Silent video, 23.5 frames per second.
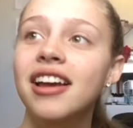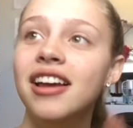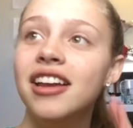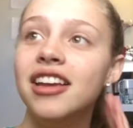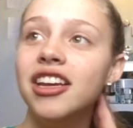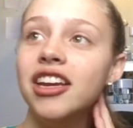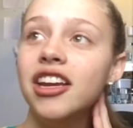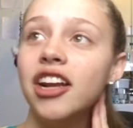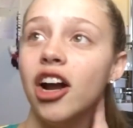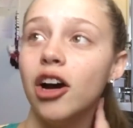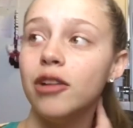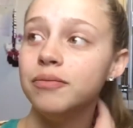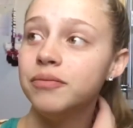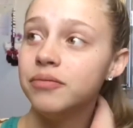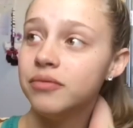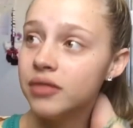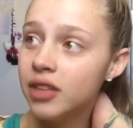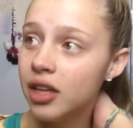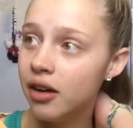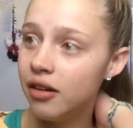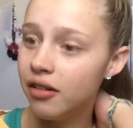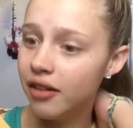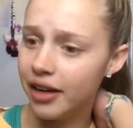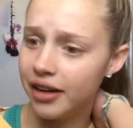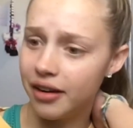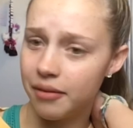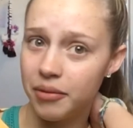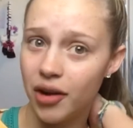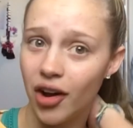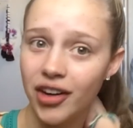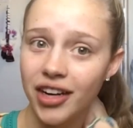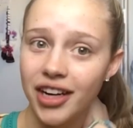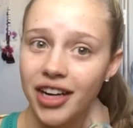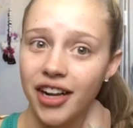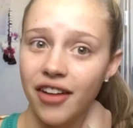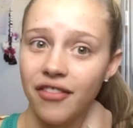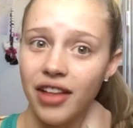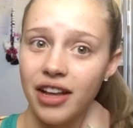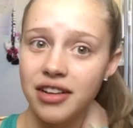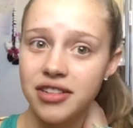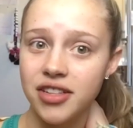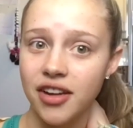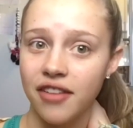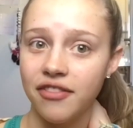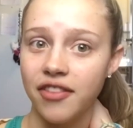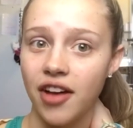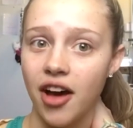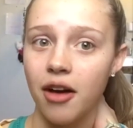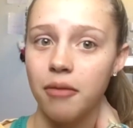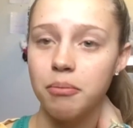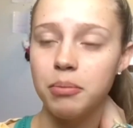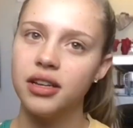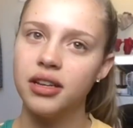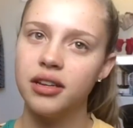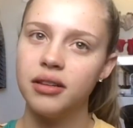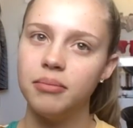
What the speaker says: you know, like I'm not gonna give that stuff up.